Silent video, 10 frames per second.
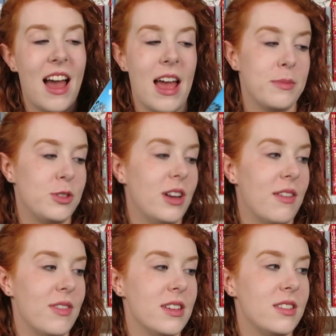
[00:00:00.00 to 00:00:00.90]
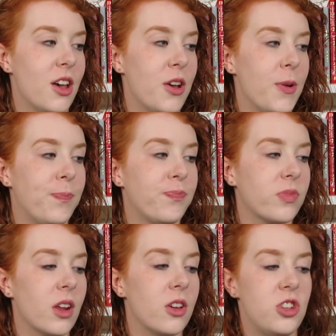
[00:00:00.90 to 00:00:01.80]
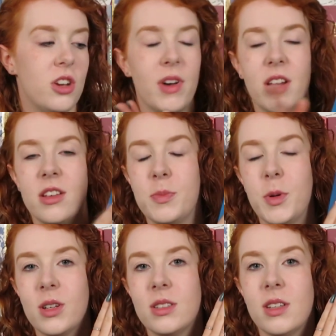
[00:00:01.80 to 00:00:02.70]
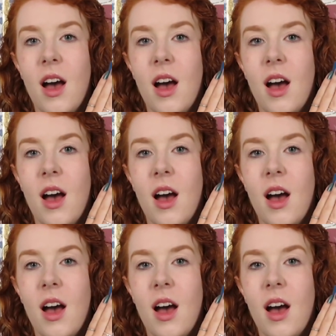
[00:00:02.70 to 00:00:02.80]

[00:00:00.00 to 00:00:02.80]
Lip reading: I absolutely love it. So Giovanna's books